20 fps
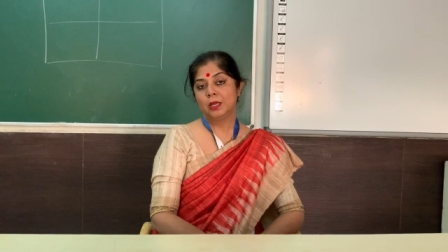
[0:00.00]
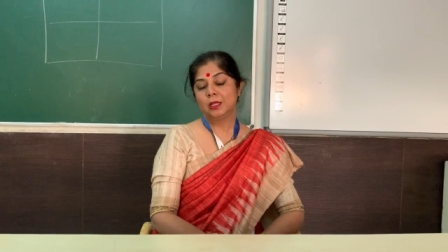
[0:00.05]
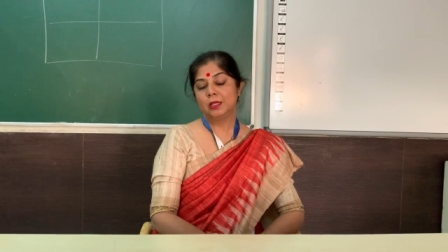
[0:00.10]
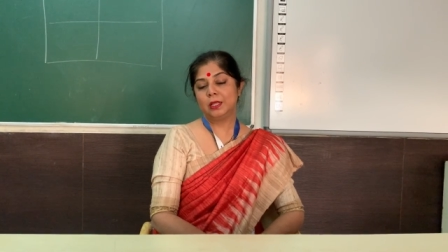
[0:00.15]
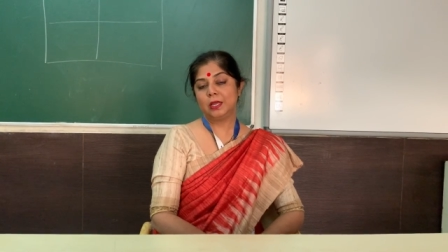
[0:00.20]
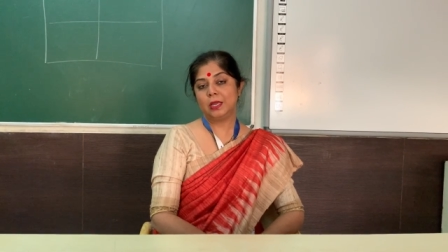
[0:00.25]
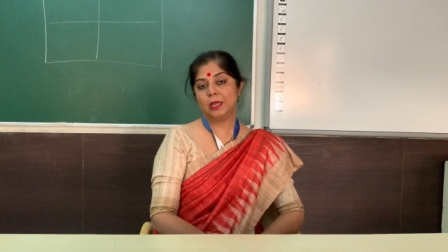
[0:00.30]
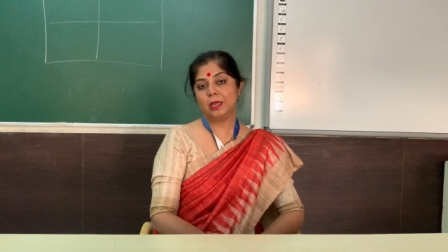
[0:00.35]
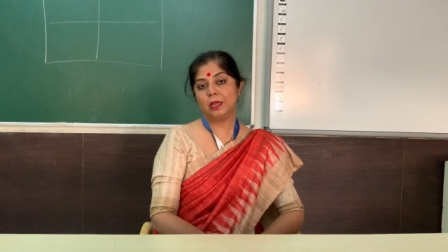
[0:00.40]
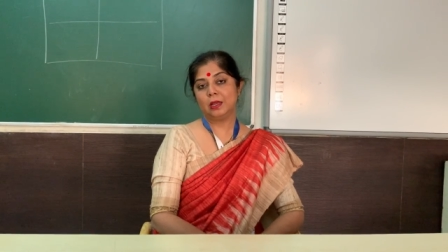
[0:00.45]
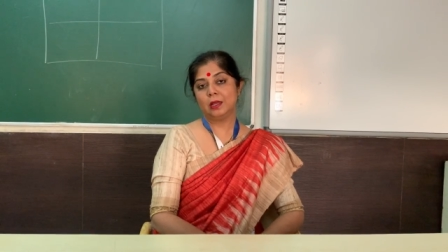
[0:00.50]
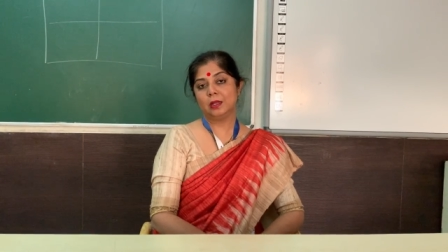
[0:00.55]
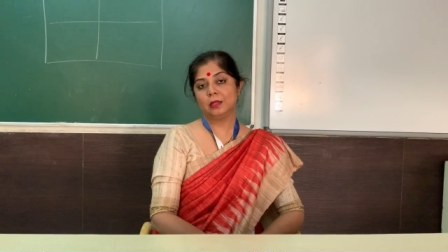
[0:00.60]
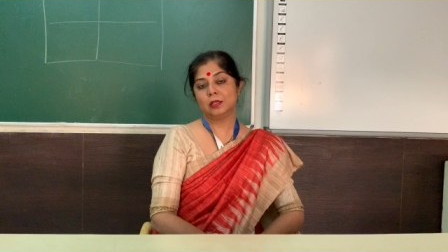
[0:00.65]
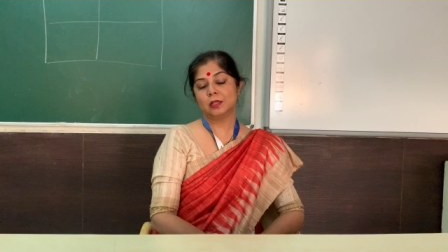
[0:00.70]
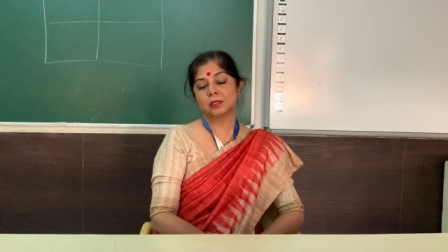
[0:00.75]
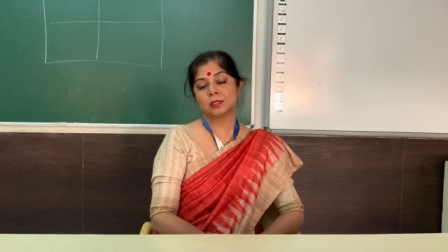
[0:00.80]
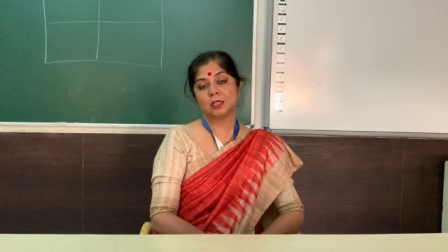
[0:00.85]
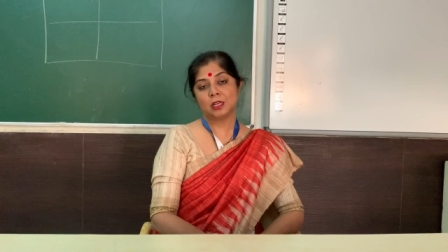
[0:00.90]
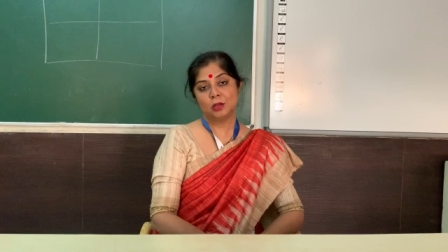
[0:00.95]
the, uh,
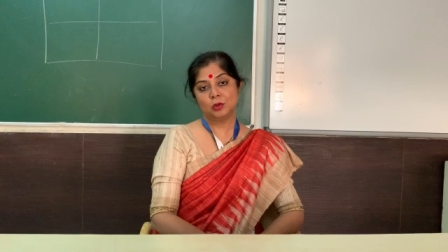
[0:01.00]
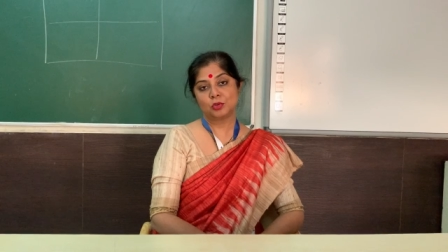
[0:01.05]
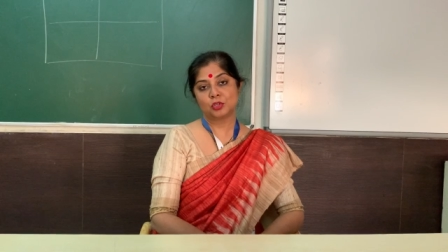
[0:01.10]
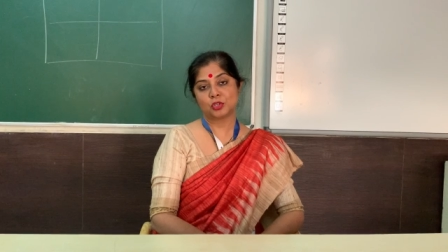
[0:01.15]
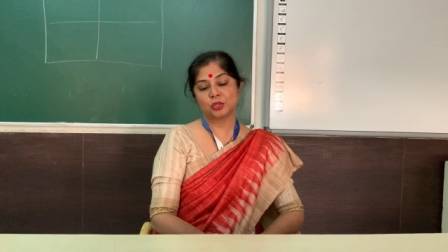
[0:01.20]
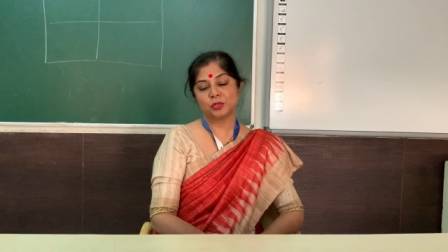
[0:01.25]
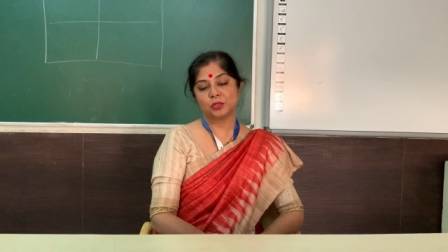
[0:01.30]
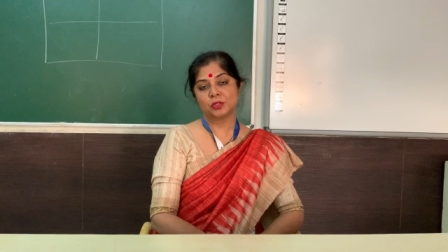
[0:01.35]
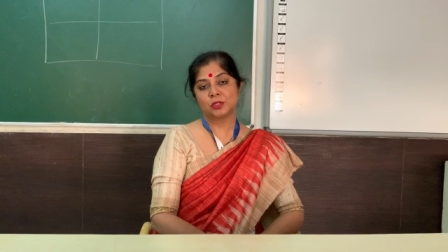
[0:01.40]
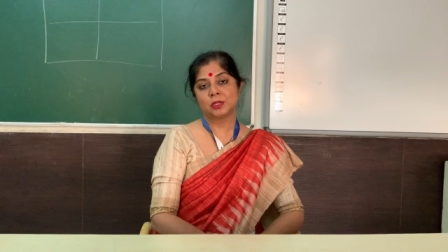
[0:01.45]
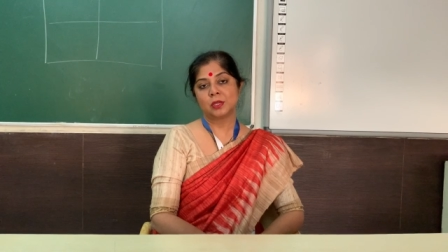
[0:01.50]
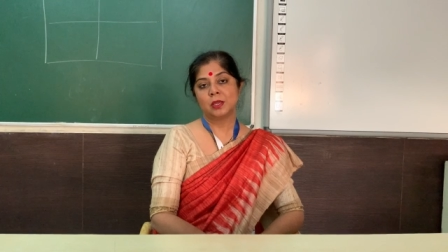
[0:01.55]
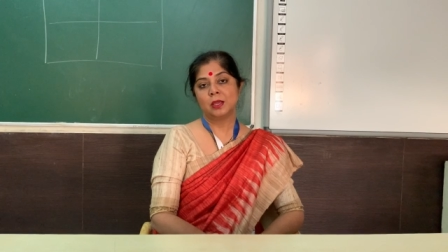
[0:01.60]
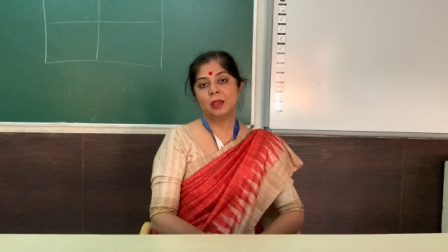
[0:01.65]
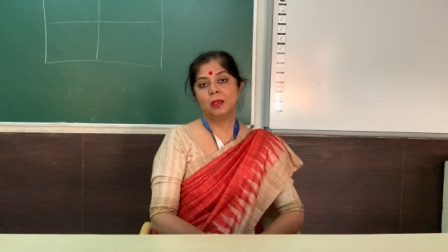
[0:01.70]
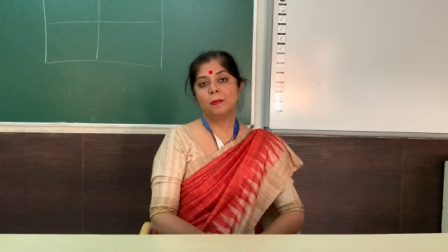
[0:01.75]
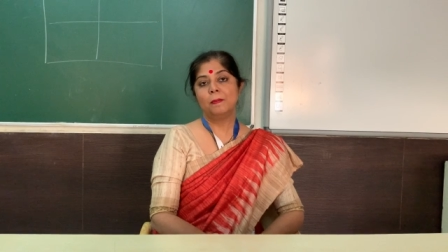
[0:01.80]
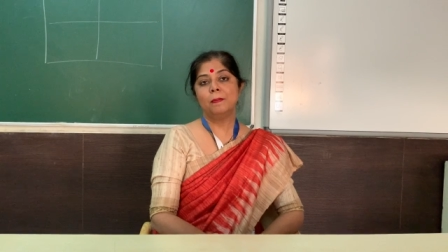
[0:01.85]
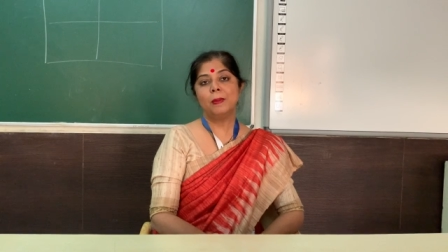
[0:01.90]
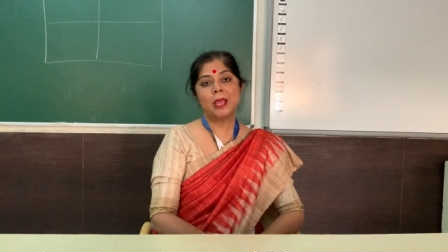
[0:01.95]
the solutions,
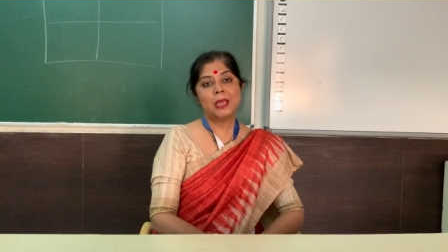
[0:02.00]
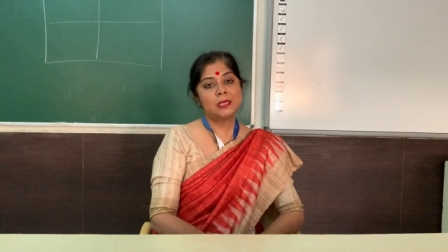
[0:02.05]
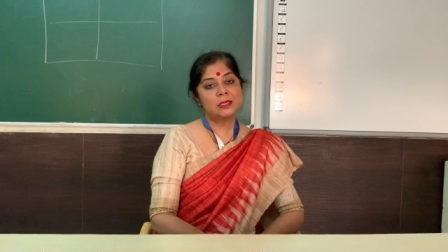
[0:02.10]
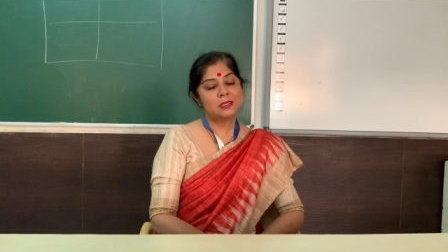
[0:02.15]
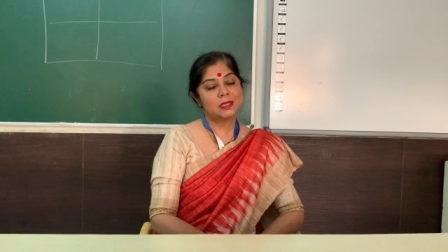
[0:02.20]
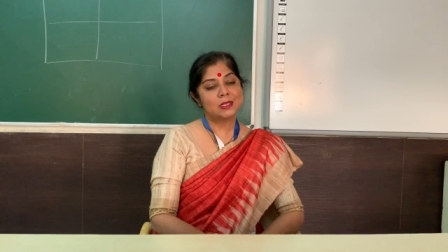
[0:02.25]
makes